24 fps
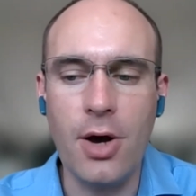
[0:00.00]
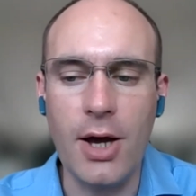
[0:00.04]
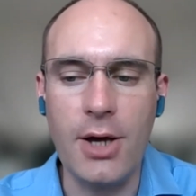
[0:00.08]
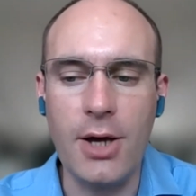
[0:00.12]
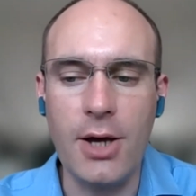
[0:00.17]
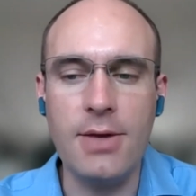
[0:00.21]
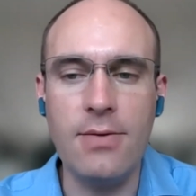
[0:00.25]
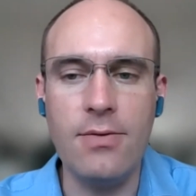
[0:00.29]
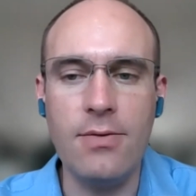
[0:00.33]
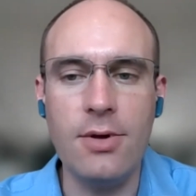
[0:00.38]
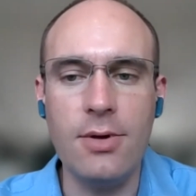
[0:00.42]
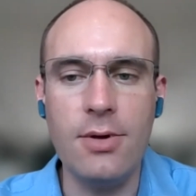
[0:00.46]

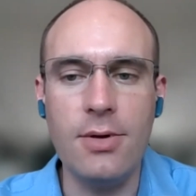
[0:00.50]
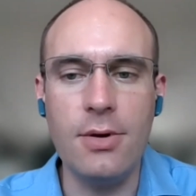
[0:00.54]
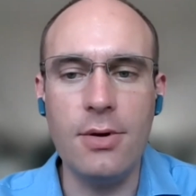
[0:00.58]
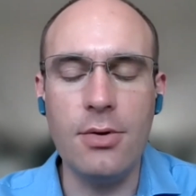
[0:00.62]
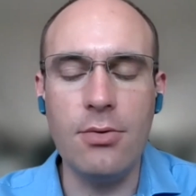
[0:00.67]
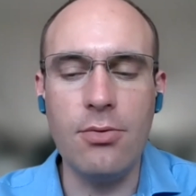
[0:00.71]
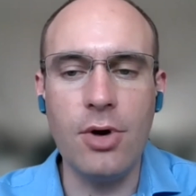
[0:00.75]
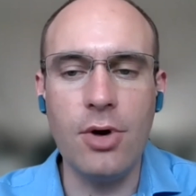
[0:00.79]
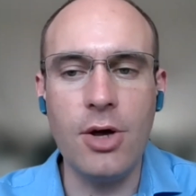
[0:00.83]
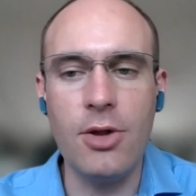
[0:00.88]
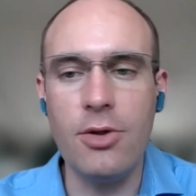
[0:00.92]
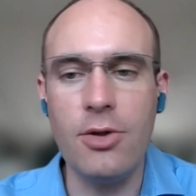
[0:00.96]

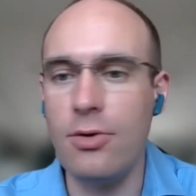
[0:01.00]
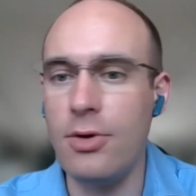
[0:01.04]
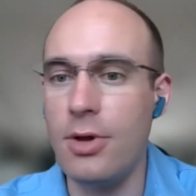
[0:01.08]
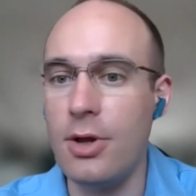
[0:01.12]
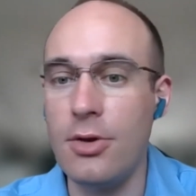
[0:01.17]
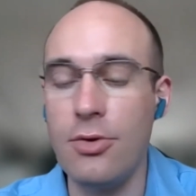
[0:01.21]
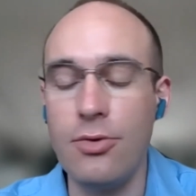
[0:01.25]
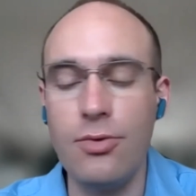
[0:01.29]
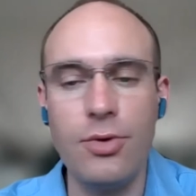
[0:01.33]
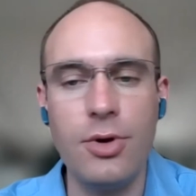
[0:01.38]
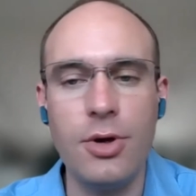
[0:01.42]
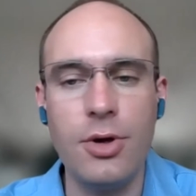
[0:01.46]
activity rather
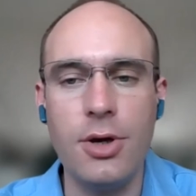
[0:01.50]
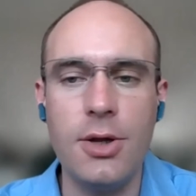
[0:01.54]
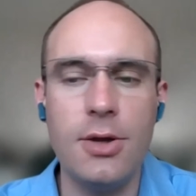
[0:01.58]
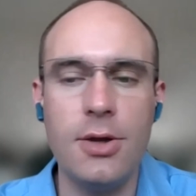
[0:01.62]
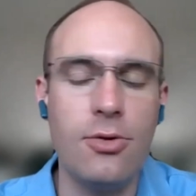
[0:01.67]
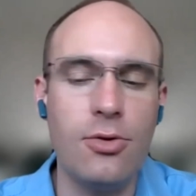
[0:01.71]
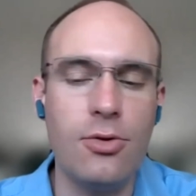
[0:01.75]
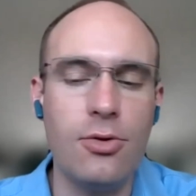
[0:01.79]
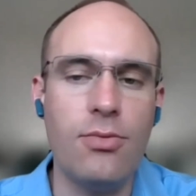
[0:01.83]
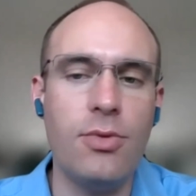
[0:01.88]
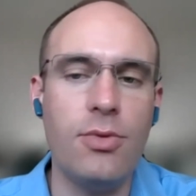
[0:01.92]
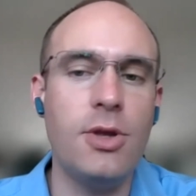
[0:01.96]
than doing
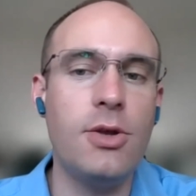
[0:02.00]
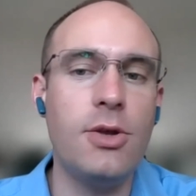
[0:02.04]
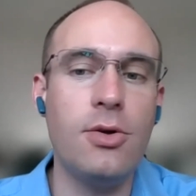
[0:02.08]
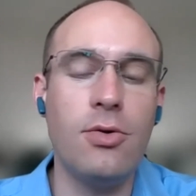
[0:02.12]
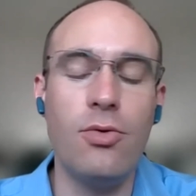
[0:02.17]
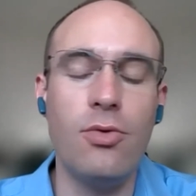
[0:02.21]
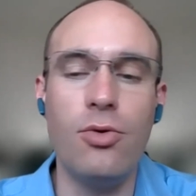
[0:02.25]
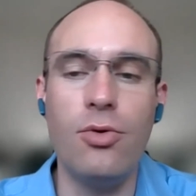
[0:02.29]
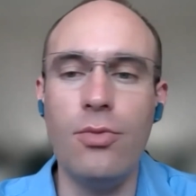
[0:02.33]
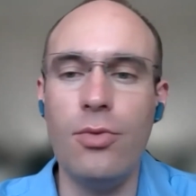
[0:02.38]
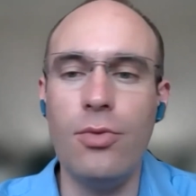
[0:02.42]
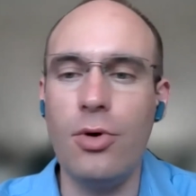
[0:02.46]
it in a meeting
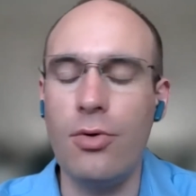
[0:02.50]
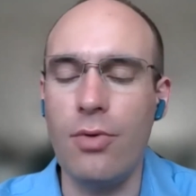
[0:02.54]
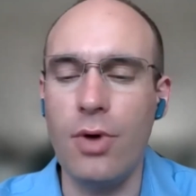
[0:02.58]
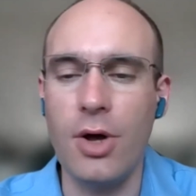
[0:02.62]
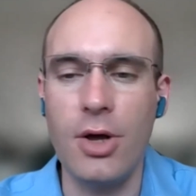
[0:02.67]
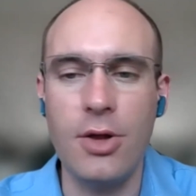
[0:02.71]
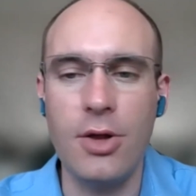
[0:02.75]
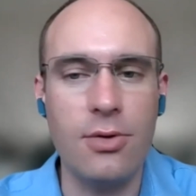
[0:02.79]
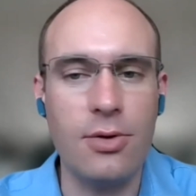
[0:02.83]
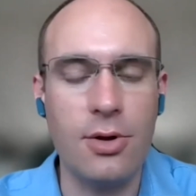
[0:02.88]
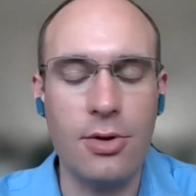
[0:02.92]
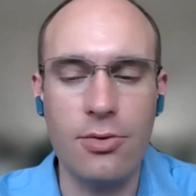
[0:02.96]
room or
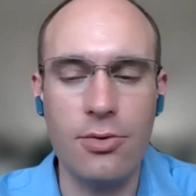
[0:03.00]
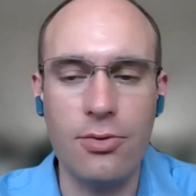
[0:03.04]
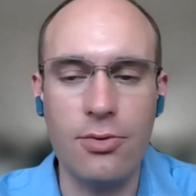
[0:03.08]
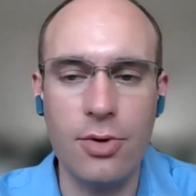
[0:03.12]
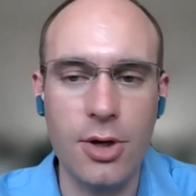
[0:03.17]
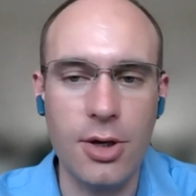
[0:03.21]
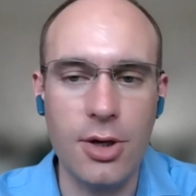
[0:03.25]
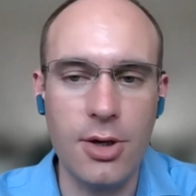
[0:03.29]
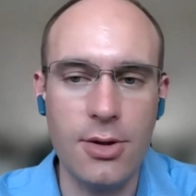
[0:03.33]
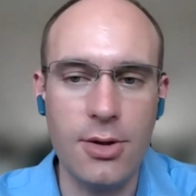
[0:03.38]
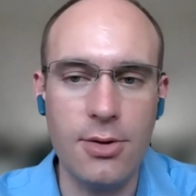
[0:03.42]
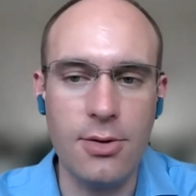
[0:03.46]
rather than
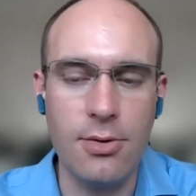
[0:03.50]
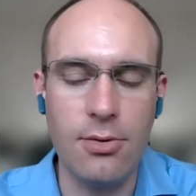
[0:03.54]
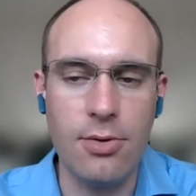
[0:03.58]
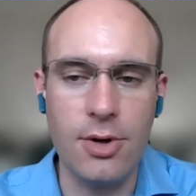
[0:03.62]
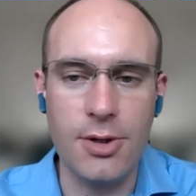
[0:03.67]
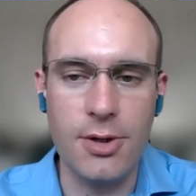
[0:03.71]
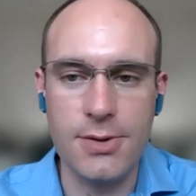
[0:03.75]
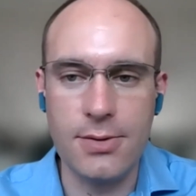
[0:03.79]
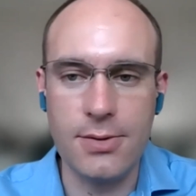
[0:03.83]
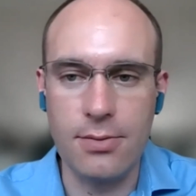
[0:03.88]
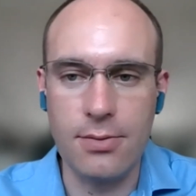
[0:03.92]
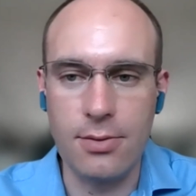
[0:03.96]
doing it in a
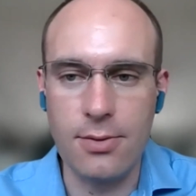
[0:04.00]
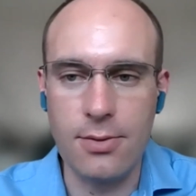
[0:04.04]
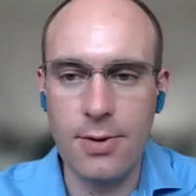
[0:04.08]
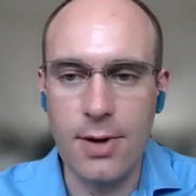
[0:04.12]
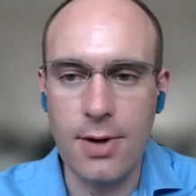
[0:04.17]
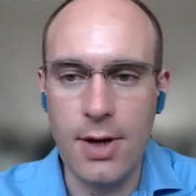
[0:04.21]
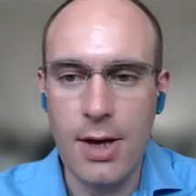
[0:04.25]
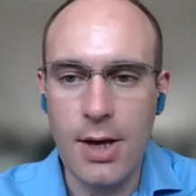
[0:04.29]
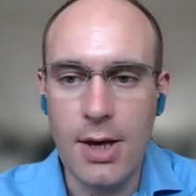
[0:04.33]
restaurant.